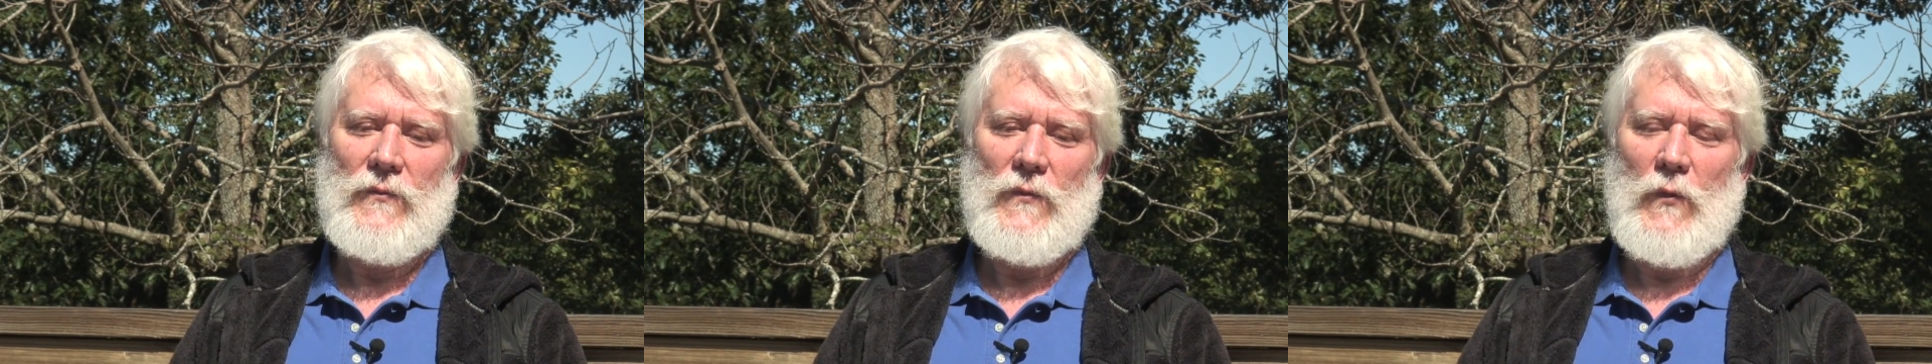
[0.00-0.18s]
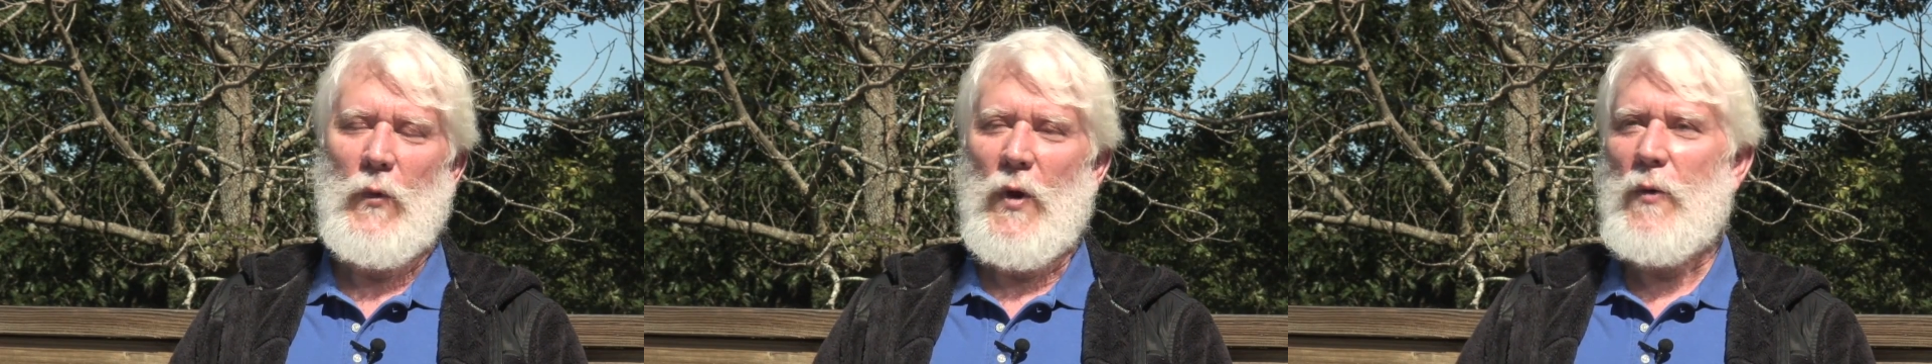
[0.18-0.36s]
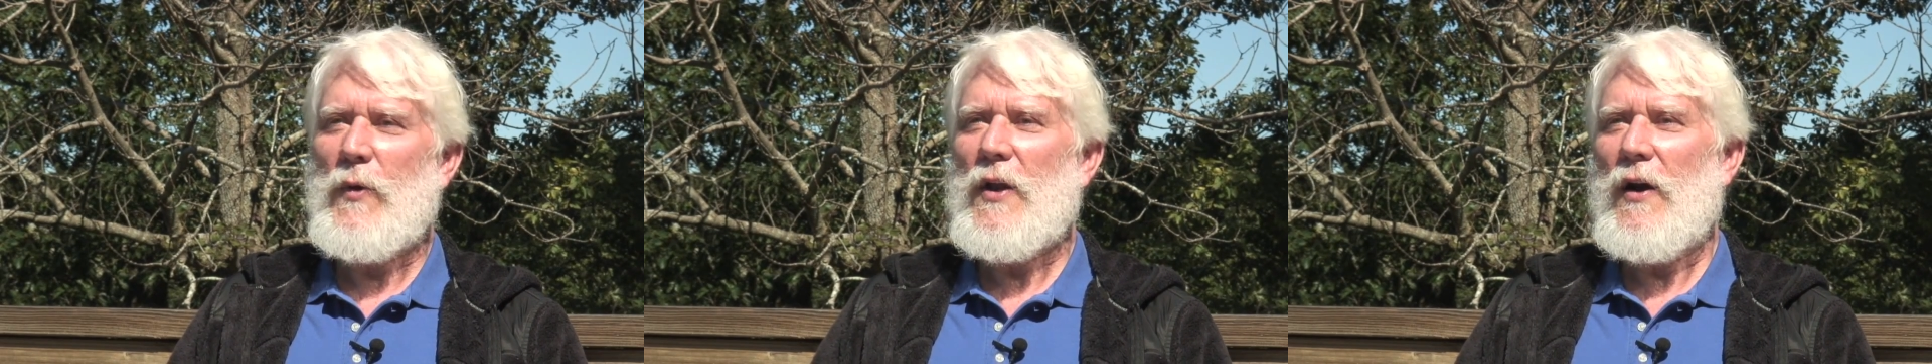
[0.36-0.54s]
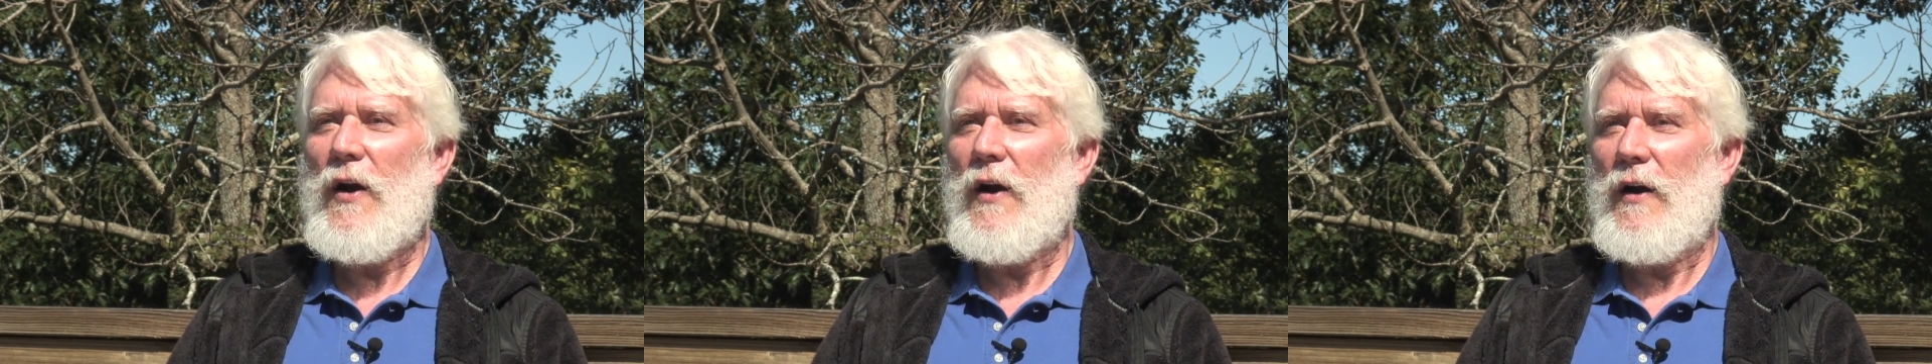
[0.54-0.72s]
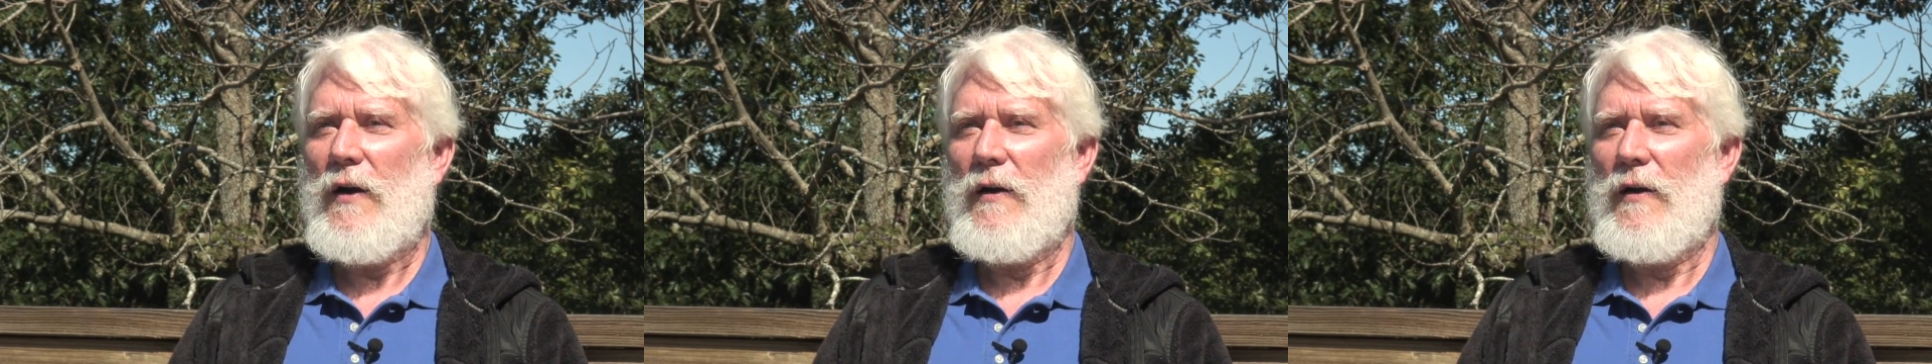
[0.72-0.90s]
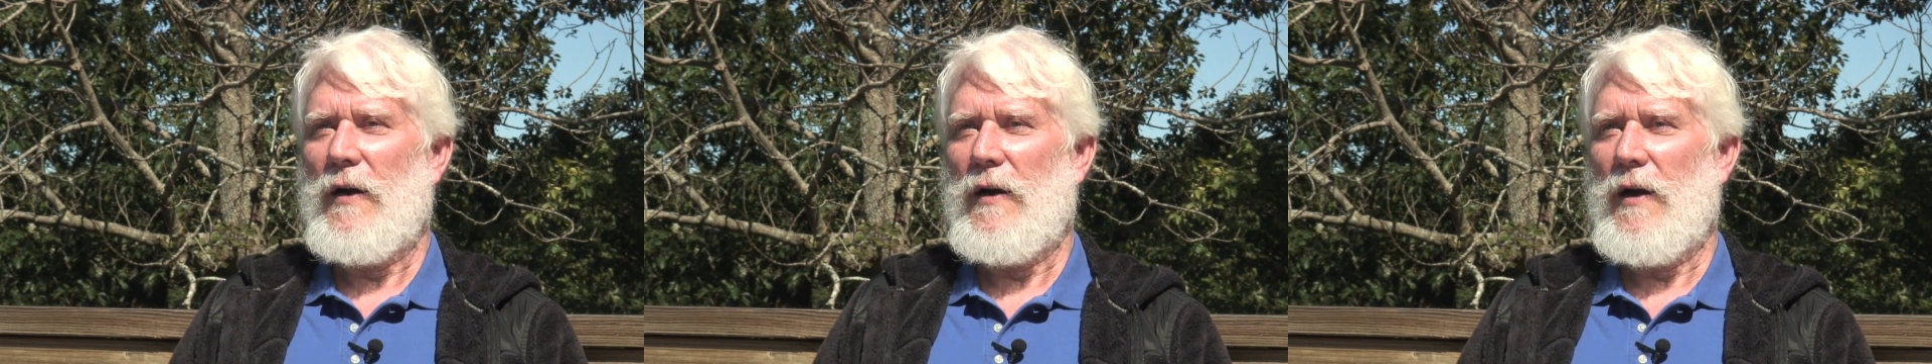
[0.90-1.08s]
way we
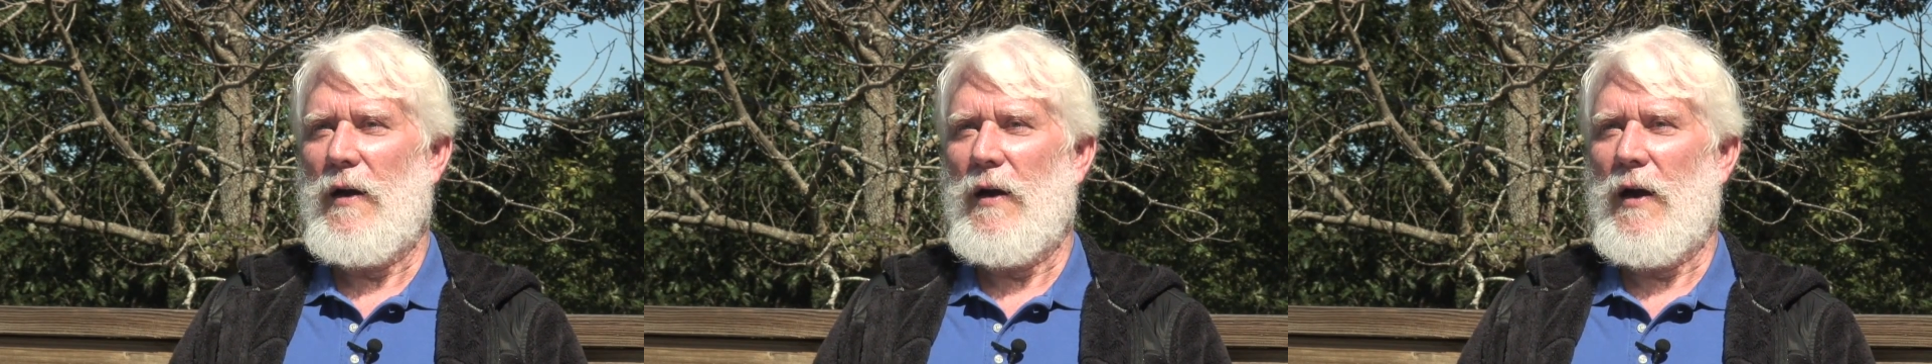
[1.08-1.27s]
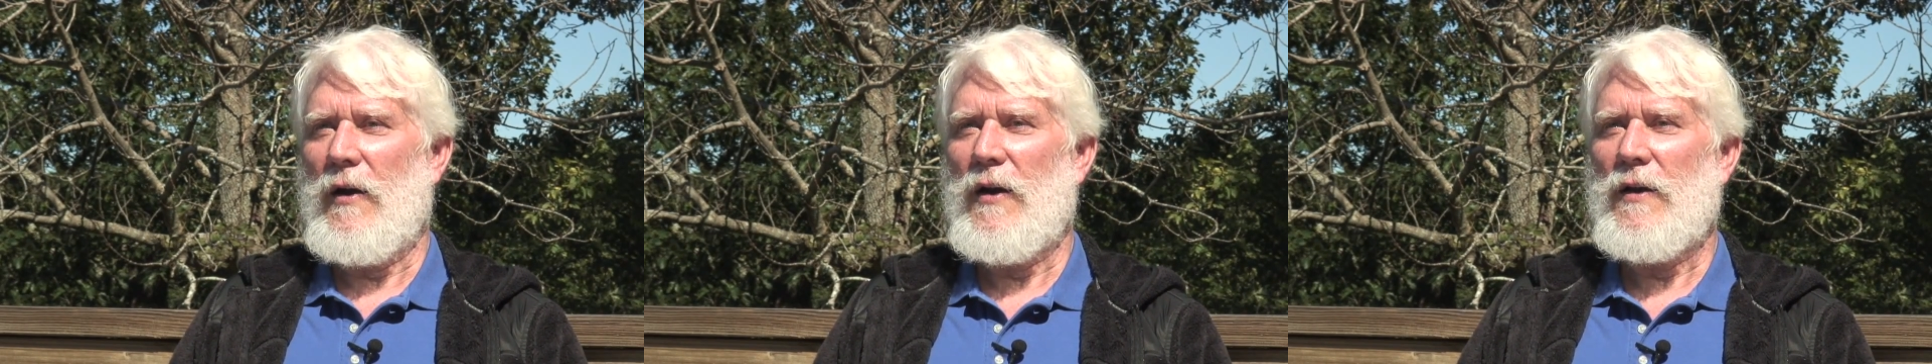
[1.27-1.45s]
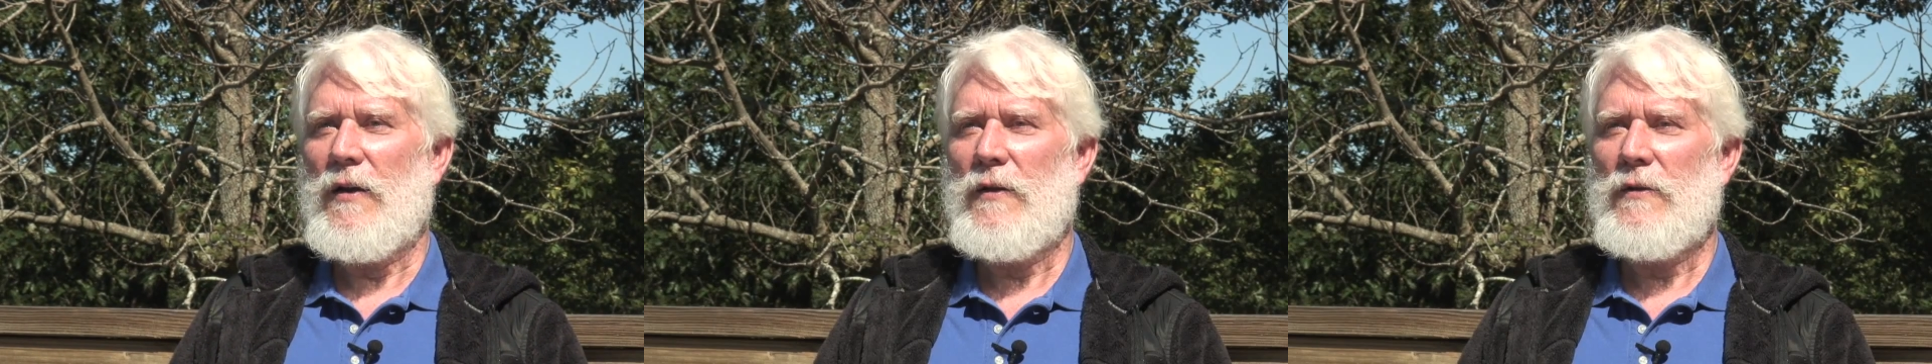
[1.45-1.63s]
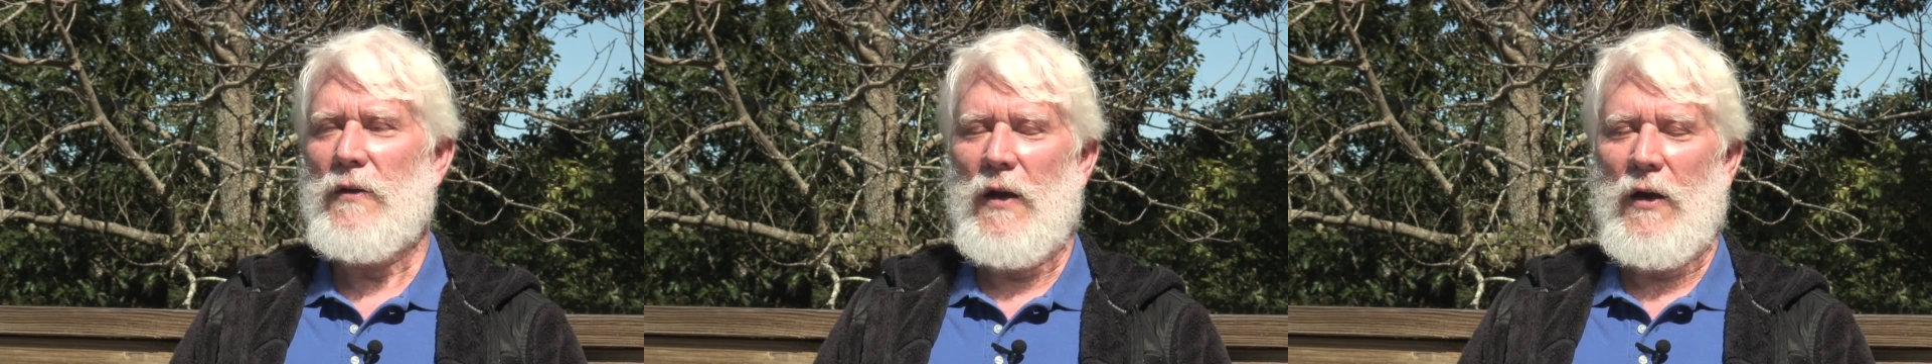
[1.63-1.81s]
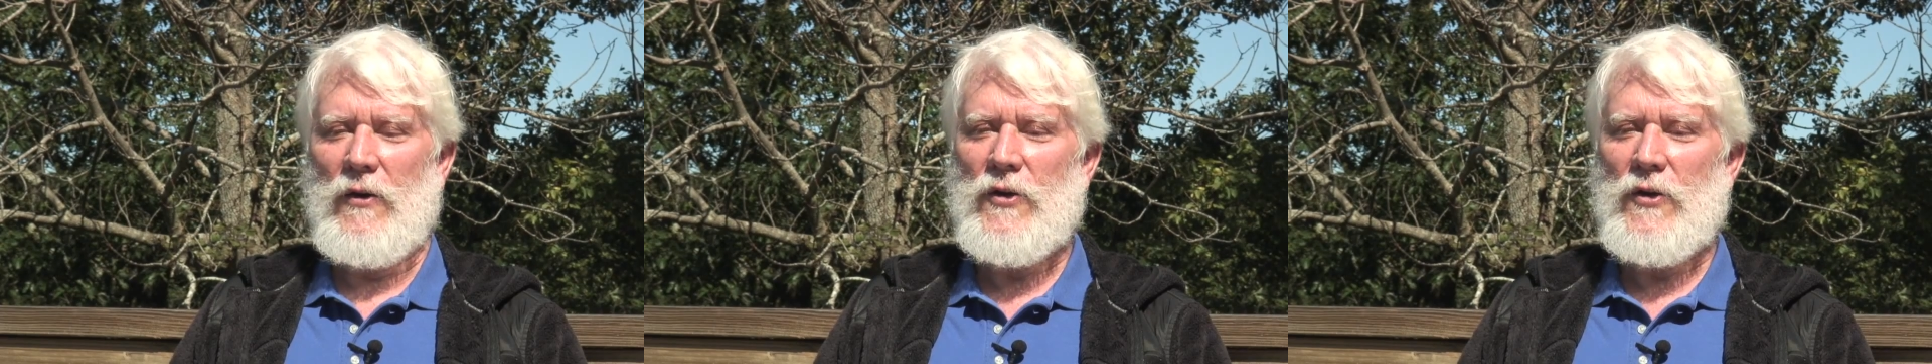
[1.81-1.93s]
are, our